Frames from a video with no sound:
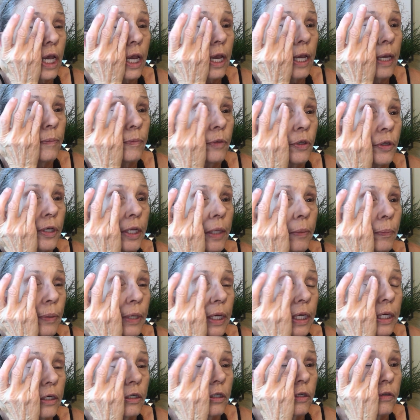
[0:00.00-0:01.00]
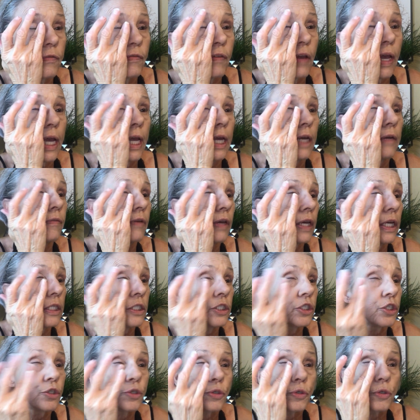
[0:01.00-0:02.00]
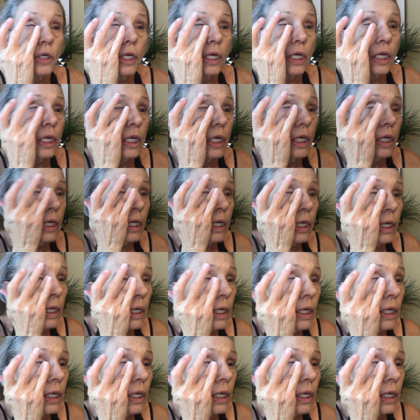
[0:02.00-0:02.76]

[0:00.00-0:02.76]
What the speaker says: I come on up here if I have extra.